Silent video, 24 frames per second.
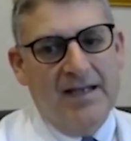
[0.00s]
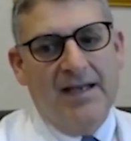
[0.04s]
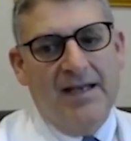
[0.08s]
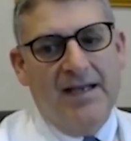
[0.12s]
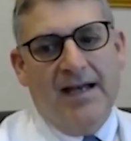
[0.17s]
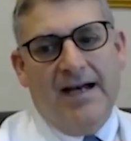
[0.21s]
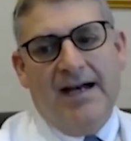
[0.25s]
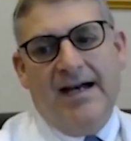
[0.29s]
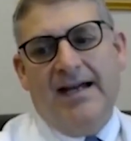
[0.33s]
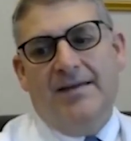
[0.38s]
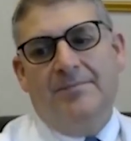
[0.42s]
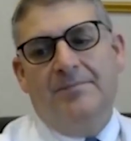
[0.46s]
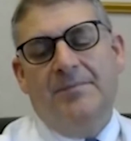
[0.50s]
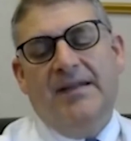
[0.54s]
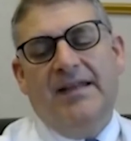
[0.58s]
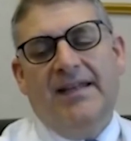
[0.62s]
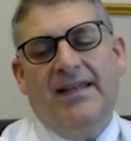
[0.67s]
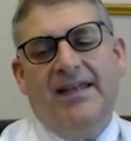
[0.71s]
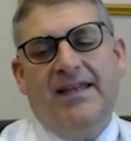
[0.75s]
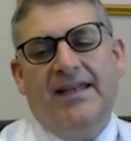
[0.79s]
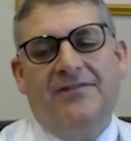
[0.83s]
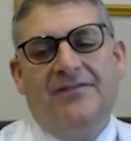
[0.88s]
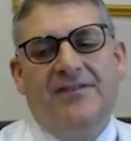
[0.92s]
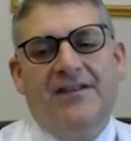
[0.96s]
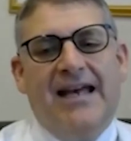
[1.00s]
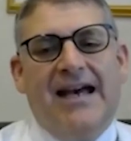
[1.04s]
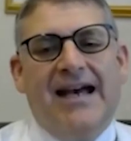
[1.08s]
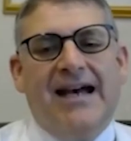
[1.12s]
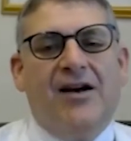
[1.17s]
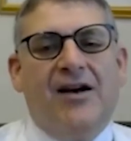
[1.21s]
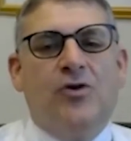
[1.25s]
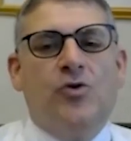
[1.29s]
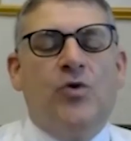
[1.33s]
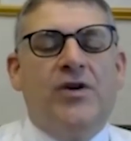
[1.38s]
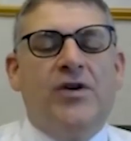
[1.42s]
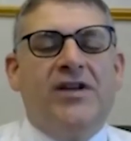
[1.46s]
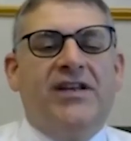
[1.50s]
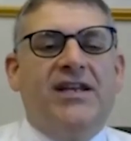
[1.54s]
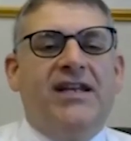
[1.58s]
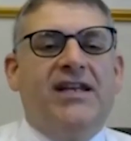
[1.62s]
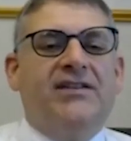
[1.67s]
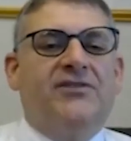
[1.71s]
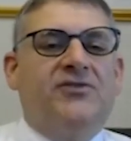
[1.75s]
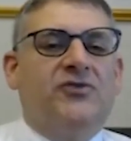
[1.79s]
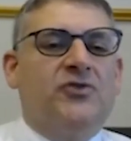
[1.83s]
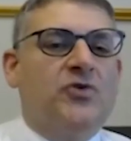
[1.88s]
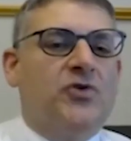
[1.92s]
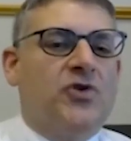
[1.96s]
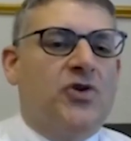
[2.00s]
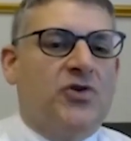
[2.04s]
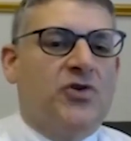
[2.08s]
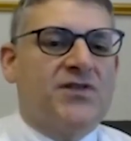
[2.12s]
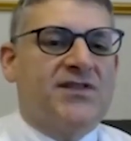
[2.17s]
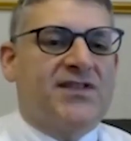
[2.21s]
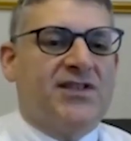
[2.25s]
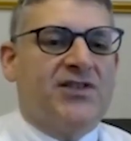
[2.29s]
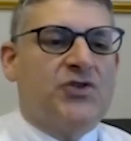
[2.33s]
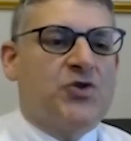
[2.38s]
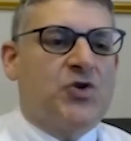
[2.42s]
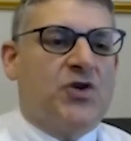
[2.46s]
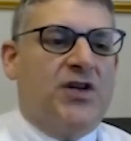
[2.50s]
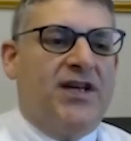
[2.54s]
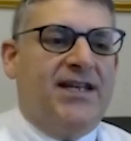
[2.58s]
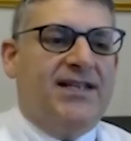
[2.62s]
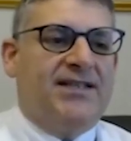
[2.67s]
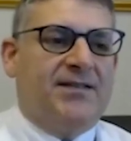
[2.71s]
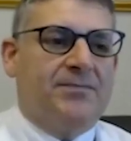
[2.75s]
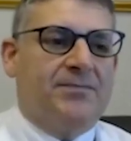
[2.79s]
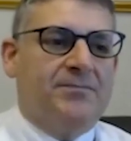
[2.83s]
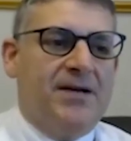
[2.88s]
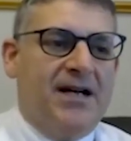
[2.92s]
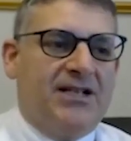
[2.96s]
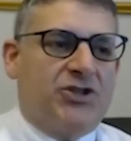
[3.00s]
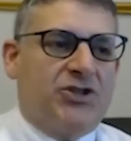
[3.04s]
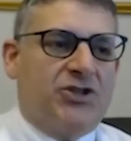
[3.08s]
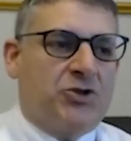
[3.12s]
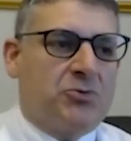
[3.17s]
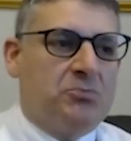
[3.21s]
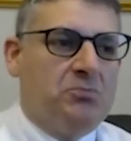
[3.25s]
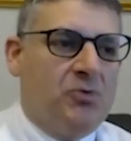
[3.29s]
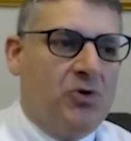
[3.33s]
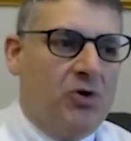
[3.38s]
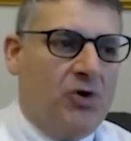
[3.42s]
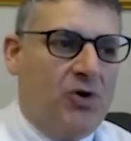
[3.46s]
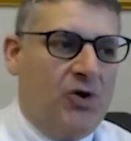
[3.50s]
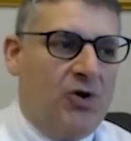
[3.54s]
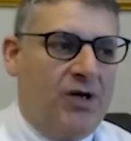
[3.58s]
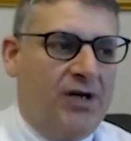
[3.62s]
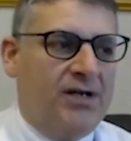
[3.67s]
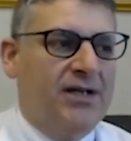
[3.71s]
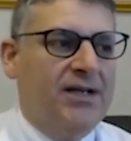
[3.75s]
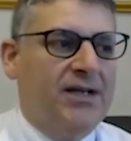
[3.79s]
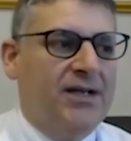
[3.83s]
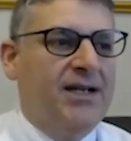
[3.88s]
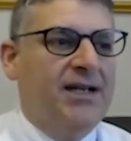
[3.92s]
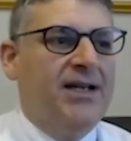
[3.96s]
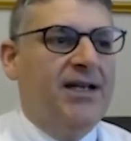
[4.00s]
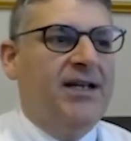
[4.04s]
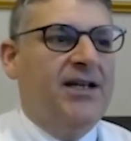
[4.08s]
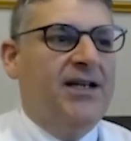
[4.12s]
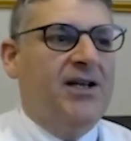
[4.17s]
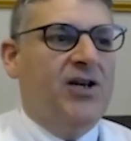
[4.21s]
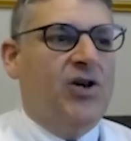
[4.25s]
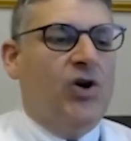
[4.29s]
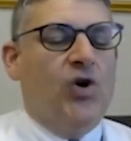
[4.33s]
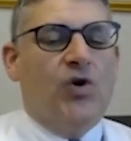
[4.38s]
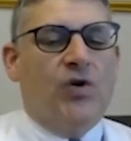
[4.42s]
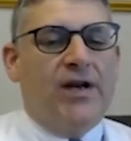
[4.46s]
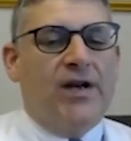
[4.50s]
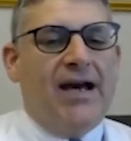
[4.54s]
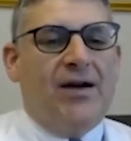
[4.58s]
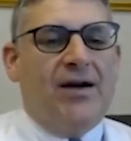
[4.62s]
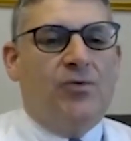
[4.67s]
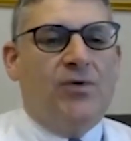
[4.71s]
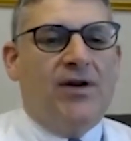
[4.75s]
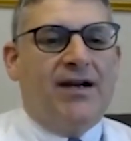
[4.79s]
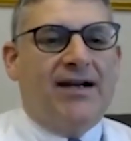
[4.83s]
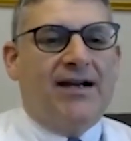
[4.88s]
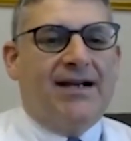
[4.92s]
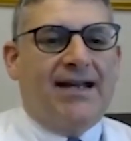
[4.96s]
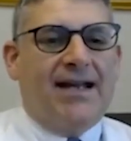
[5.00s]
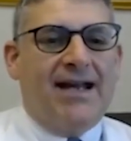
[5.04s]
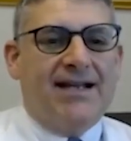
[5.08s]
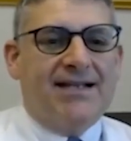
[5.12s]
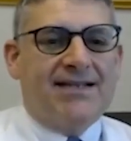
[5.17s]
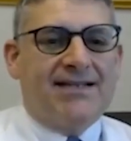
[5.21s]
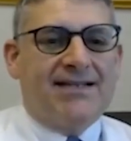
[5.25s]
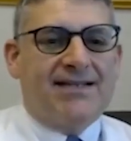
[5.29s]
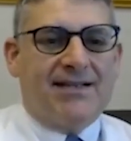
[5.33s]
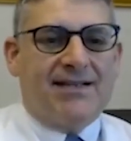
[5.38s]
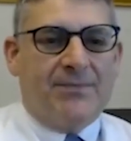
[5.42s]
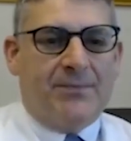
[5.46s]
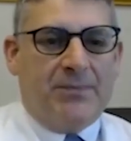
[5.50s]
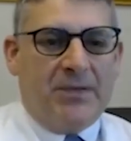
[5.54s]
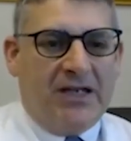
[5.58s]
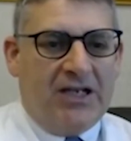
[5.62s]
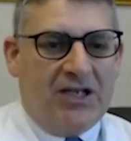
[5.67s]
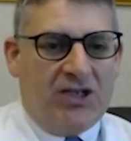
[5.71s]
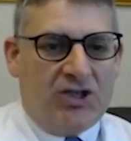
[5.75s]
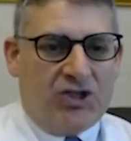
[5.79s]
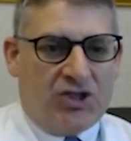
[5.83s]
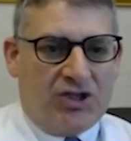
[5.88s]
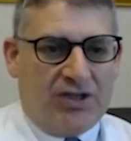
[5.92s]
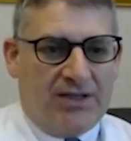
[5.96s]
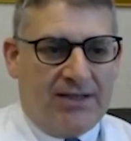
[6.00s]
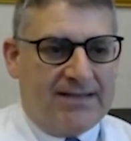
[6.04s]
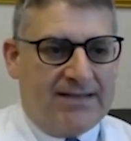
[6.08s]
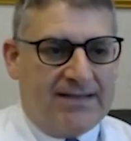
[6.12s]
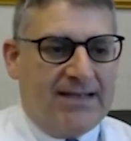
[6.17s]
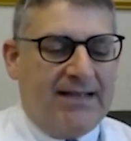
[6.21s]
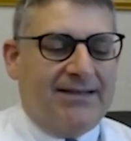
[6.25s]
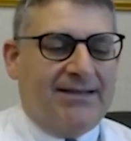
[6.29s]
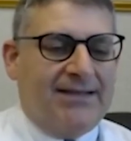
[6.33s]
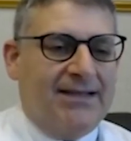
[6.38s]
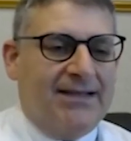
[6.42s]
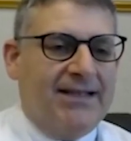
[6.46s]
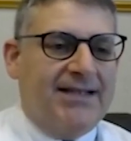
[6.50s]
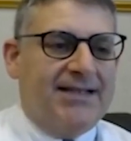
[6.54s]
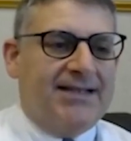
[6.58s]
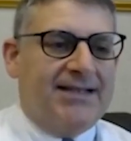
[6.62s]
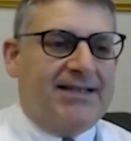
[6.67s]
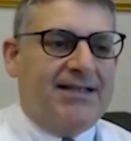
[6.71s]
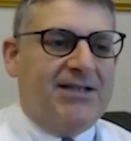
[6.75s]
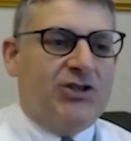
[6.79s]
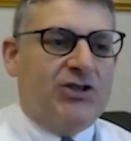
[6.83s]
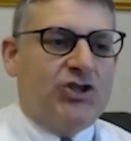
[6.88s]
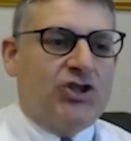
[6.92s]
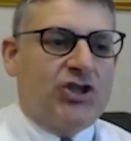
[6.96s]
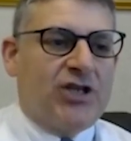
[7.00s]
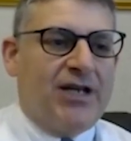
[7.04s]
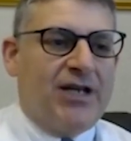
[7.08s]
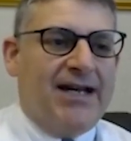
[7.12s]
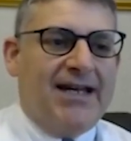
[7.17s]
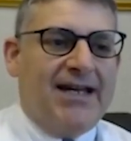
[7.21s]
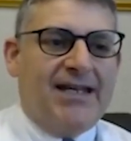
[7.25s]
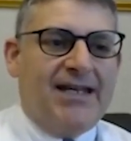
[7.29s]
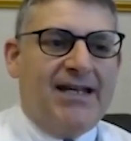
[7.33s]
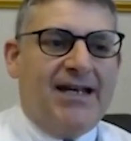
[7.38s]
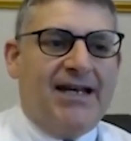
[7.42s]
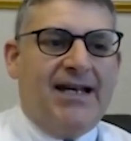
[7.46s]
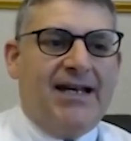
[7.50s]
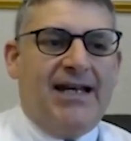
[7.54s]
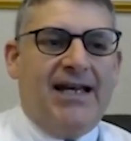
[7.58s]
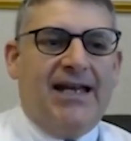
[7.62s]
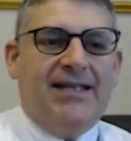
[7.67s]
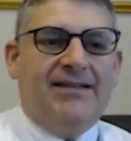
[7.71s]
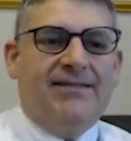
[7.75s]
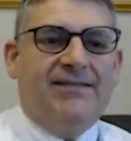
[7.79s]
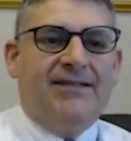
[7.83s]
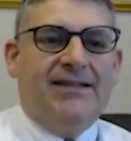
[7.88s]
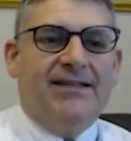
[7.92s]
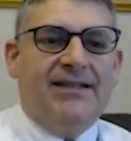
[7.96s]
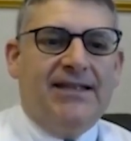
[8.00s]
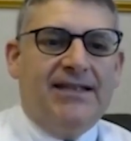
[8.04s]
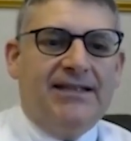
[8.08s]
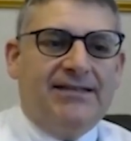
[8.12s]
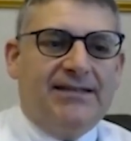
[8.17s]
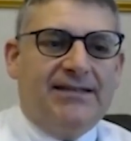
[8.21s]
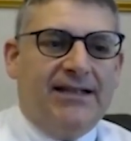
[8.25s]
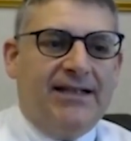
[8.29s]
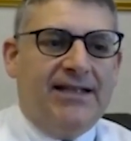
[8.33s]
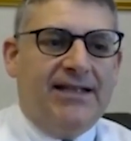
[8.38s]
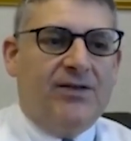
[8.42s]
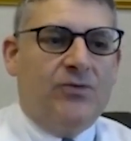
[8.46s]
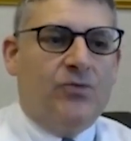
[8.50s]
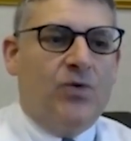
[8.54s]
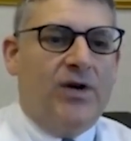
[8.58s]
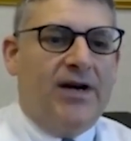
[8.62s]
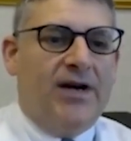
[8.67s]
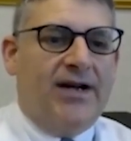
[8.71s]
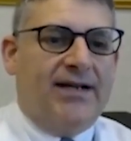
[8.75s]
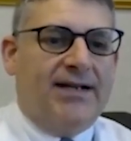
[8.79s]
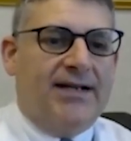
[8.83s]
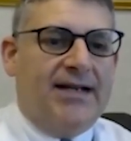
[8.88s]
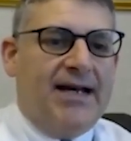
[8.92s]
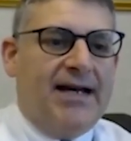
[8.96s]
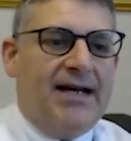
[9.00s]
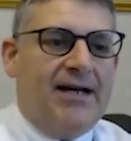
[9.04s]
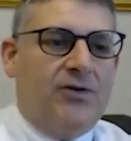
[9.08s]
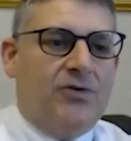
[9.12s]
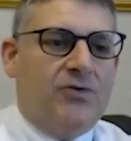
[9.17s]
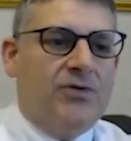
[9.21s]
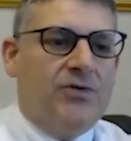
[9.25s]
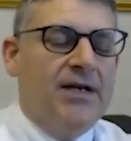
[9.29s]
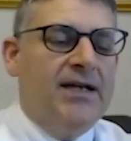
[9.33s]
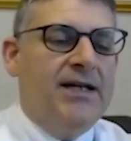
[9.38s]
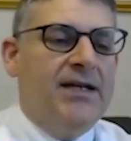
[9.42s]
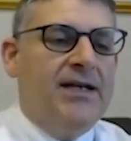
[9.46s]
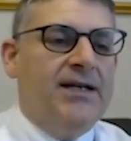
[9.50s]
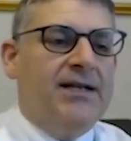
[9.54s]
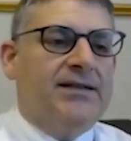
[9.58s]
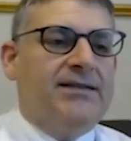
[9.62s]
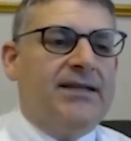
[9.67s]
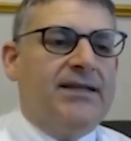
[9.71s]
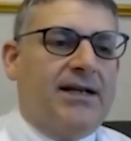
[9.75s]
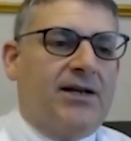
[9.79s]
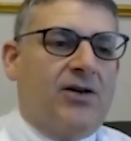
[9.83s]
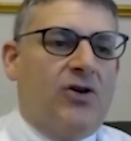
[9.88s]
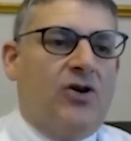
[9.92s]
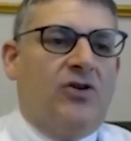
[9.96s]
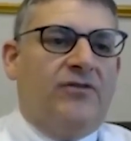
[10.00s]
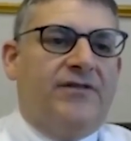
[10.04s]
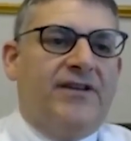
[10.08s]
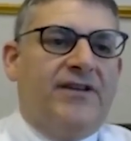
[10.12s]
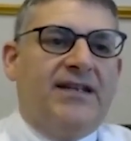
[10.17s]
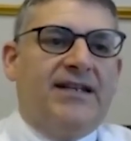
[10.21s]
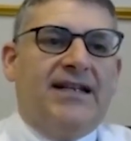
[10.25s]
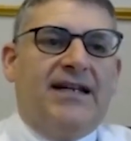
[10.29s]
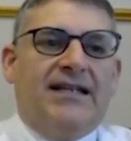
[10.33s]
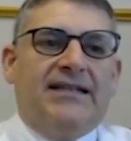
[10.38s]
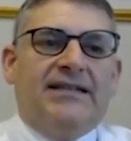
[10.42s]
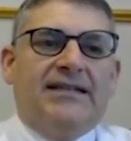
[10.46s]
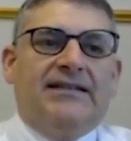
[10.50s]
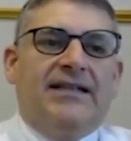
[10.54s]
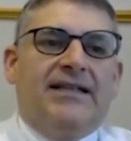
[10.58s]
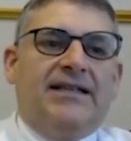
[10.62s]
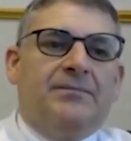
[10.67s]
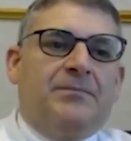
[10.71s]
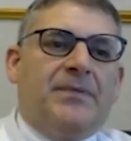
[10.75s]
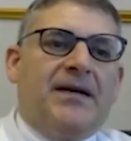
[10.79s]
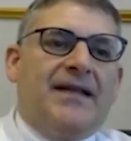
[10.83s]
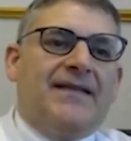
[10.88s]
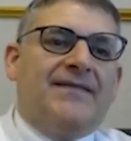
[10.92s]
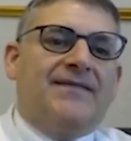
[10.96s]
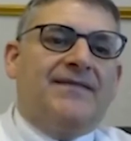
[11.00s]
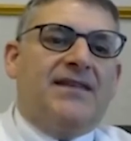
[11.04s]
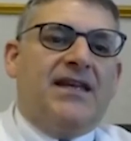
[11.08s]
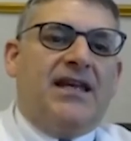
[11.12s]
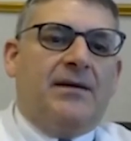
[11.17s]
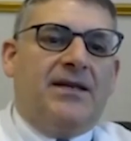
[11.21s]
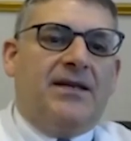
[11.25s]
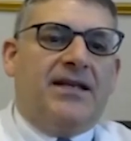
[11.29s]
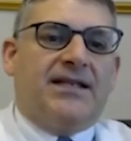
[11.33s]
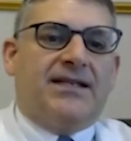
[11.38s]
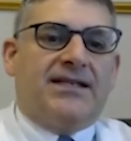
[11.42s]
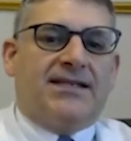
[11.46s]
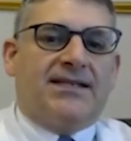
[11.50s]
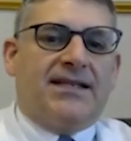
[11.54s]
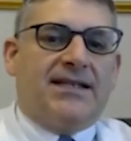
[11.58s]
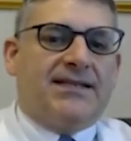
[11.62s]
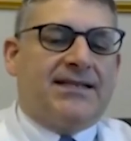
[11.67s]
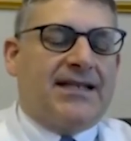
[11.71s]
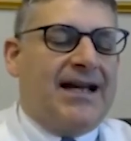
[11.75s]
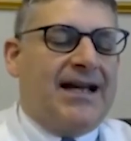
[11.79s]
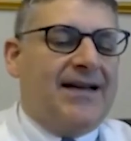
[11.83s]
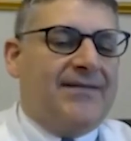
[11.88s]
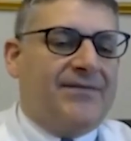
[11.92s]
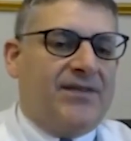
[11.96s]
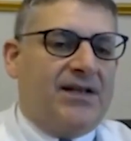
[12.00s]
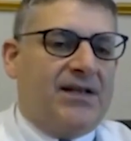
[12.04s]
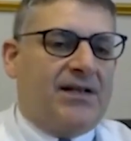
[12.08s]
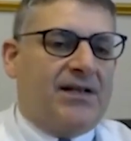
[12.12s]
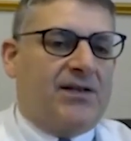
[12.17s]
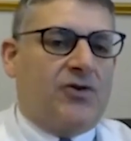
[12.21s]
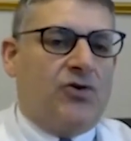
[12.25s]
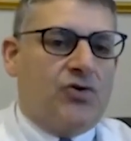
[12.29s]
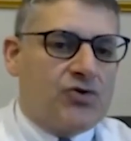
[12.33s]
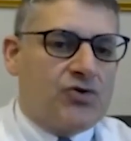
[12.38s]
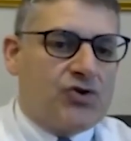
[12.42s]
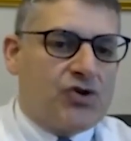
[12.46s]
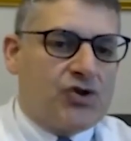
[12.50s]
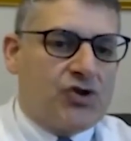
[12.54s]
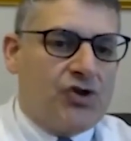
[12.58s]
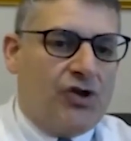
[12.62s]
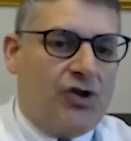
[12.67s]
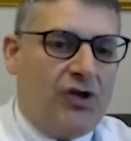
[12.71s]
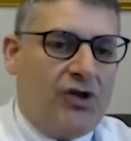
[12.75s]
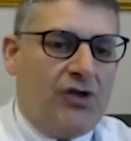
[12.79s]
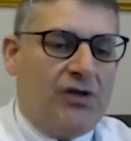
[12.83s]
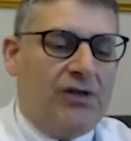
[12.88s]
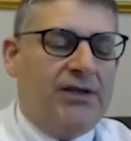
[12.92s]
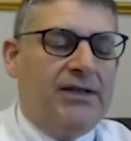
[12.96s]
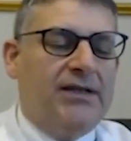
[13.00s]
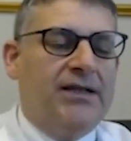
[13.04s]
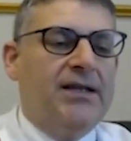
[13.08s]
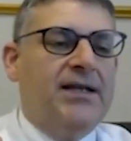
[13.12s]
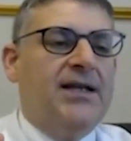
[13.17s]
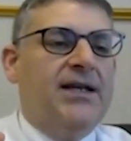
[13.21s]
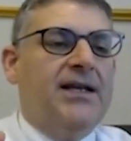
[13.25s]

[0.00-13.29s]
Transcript: I believe now we need to concentrate much more on our cancer patients, at least in China and in Italy, where now the COVID-19 pandemic is under control.